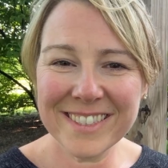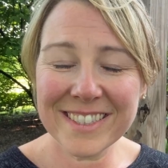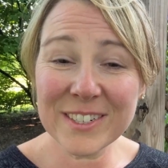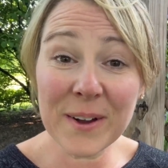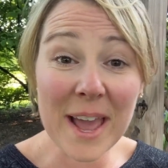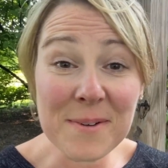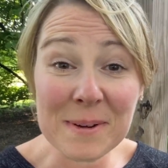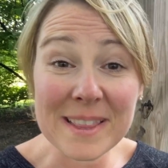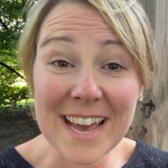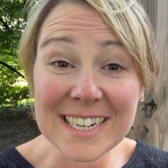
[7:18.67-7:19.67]
Okay,
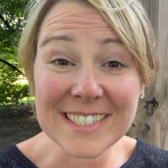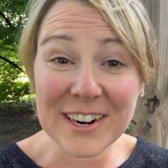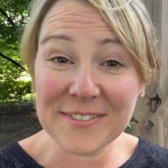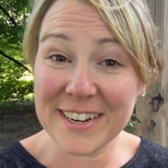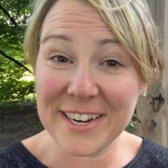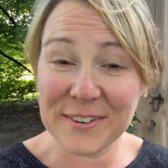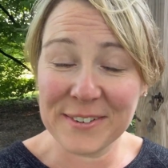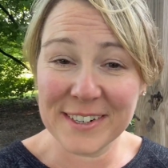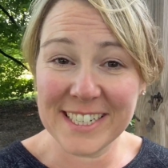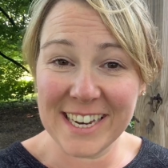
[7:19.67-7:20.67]
well that is our video
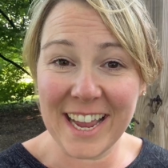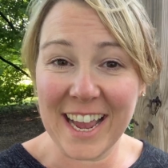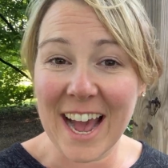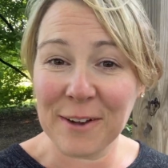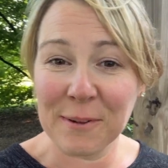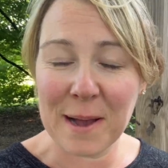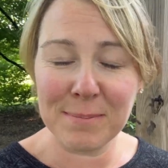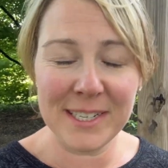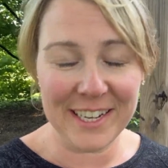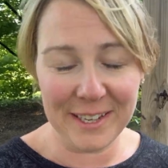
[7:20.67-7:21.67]
for today. I will
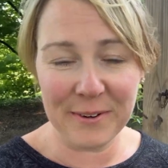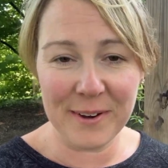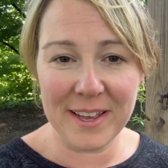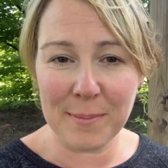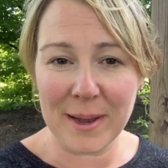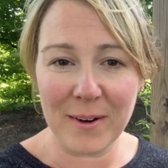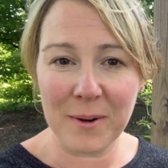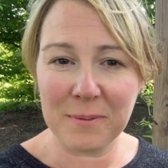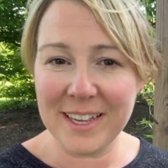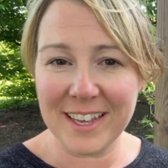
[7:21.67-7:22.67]
update you in about a
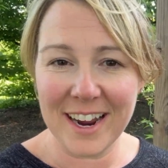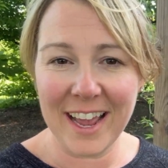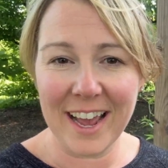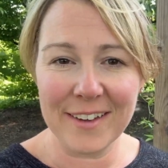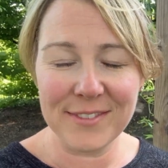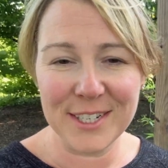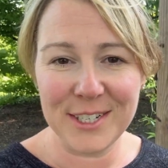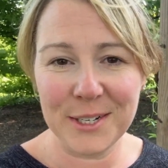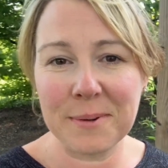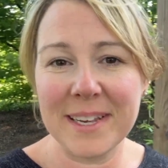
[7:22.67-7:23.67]
week and a half to
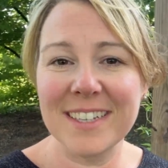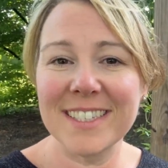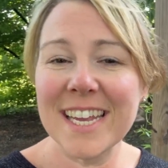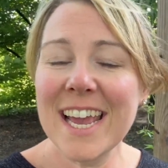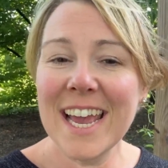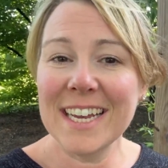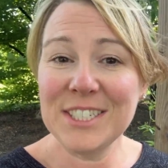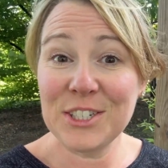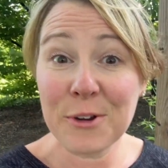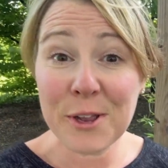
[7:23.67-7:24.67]
2 weeks and
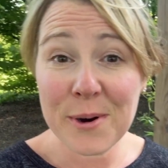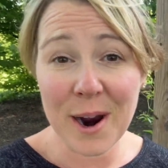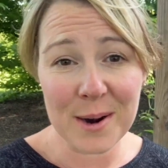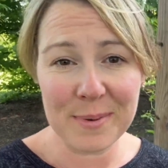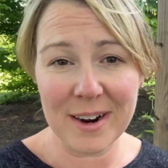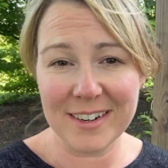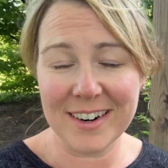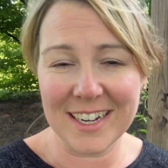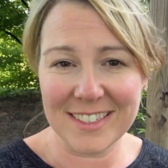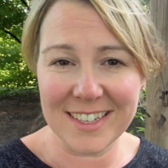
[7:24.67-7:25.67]
show you our
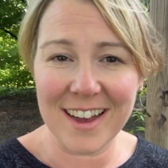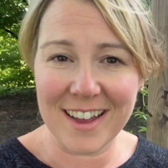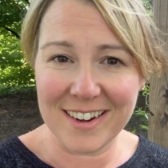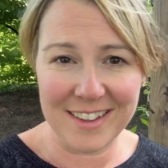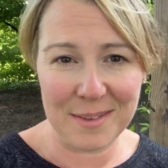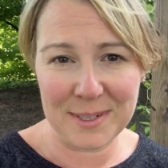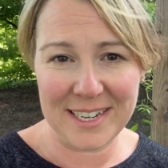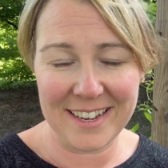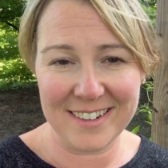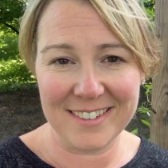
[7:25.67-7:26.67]
progress on the
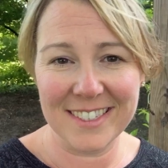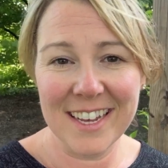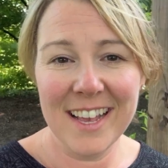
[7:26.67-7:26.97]
potatoes.